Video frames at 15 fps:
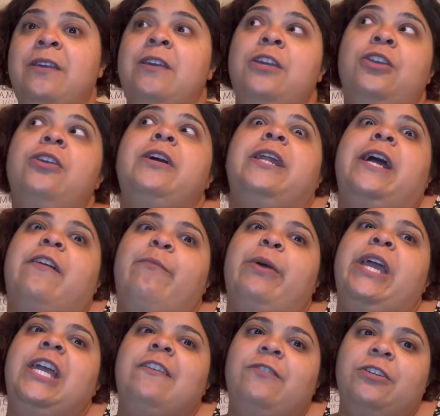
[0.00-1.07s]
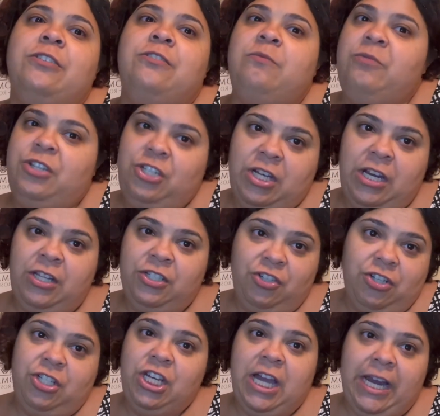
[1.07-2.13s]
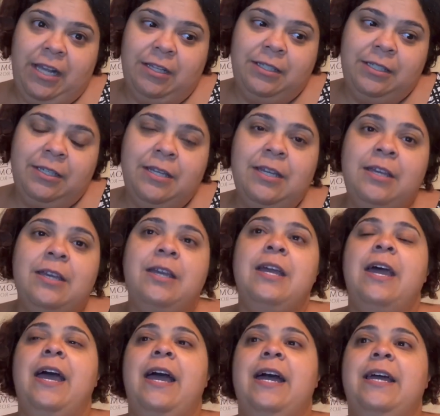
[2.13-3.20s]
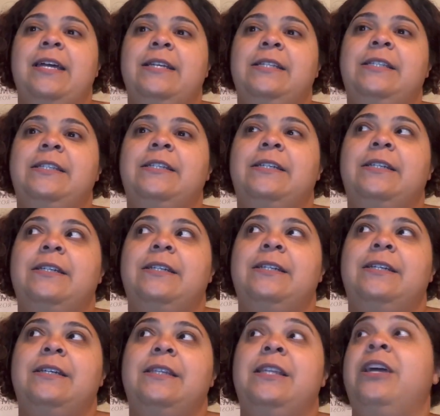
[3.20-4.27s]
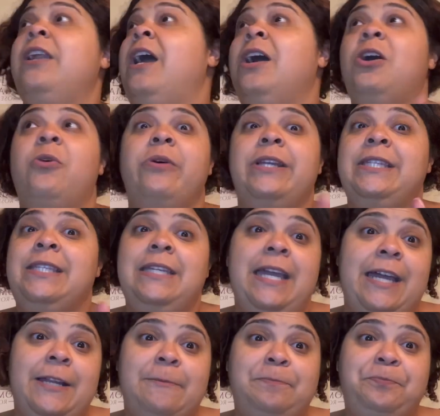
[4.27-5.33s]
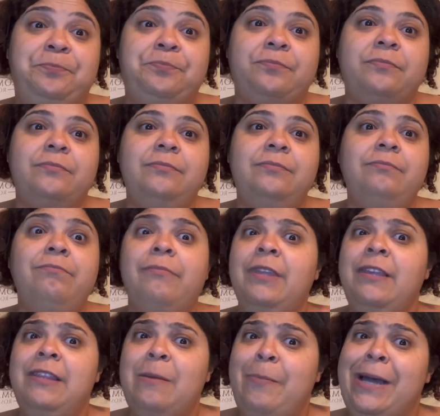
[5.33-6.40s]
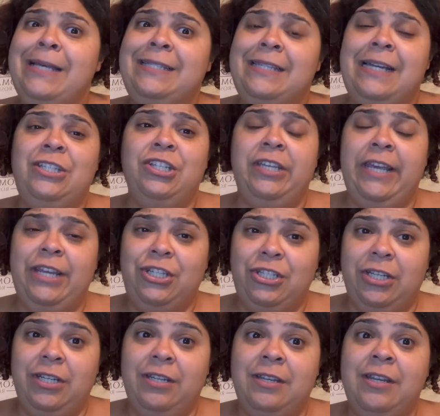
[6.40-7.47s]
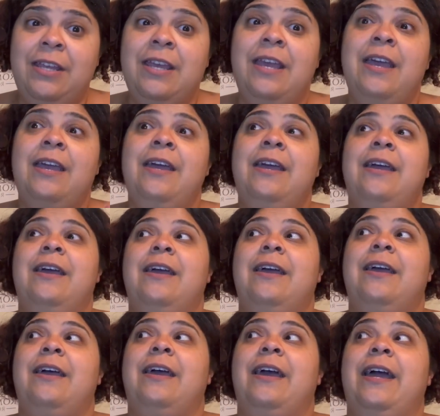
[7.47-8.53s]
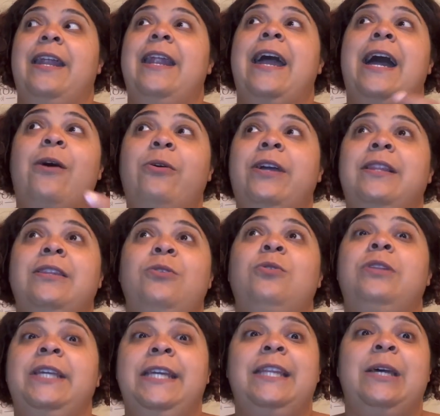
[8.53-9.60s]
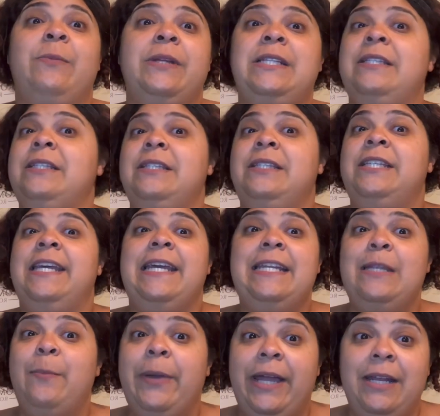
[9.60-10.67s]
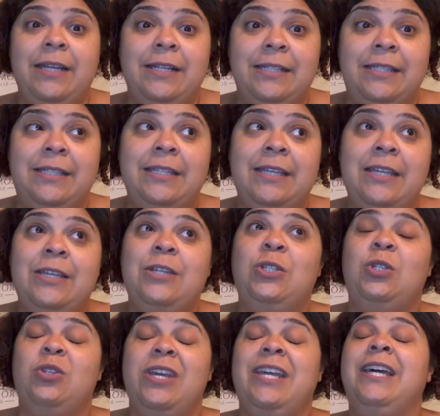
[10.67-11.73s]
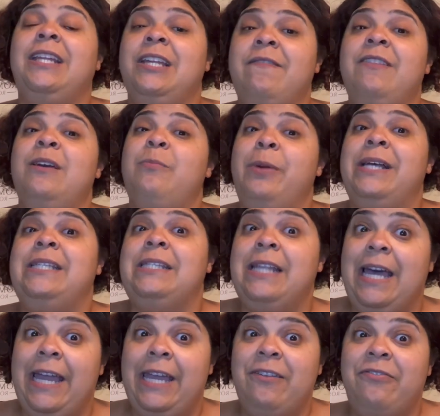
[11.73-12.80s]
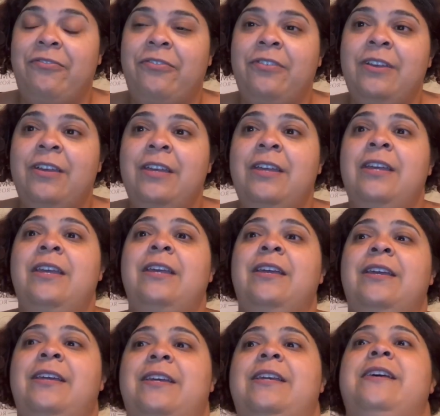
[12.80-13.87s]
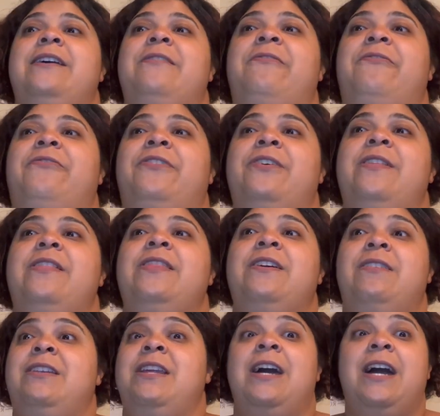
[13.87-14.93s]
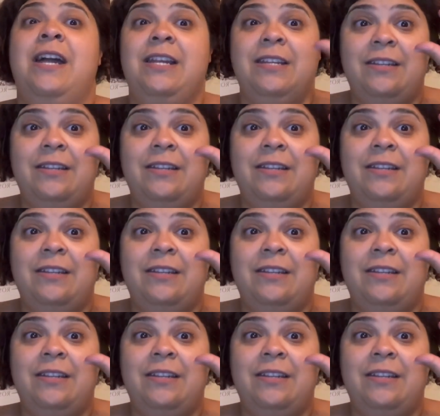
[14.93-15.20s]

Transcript: you're going to have behaviors from your child, and they're not going to get the best education. And how can you lead them into independence so they can live their best life if they're not